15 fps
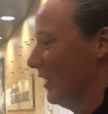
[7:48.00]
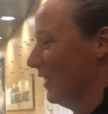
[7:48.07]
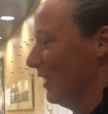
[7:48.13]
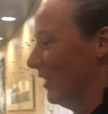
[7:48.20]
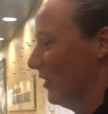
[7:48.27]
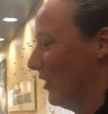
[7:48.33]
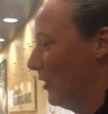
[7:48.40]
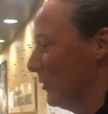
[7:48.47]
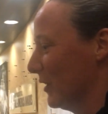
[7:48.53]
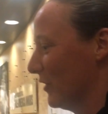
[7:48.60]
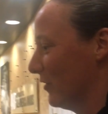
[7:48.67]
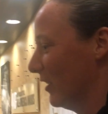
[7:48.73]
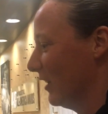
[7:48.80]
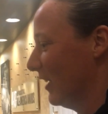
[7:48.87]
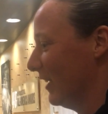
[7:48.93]
you know, I always
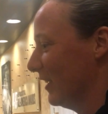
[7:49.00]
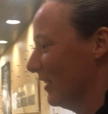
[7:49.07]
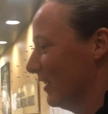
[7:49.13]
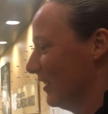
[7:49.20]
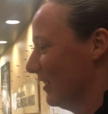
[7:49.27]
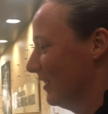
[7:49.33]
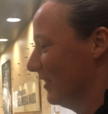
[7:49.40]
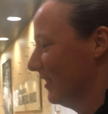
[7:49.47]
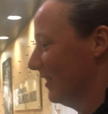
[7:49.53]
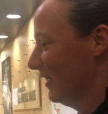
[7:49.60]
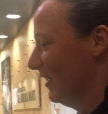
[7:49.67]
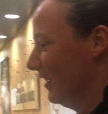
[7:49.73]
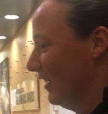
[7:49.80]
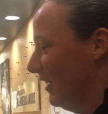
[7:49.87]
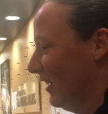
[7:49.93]
felt like,
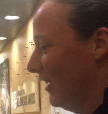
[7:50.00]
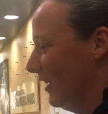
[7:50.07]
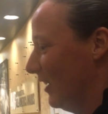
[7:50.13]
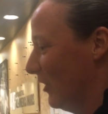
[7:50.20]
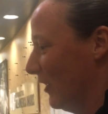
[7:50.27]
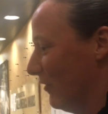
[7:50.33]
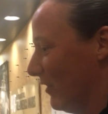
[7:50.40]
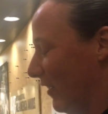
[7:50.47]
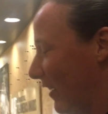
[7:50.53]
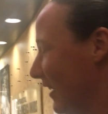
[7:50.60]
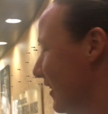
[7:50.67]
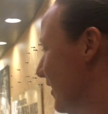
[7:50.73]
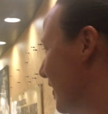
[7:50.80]
you know, even I didn't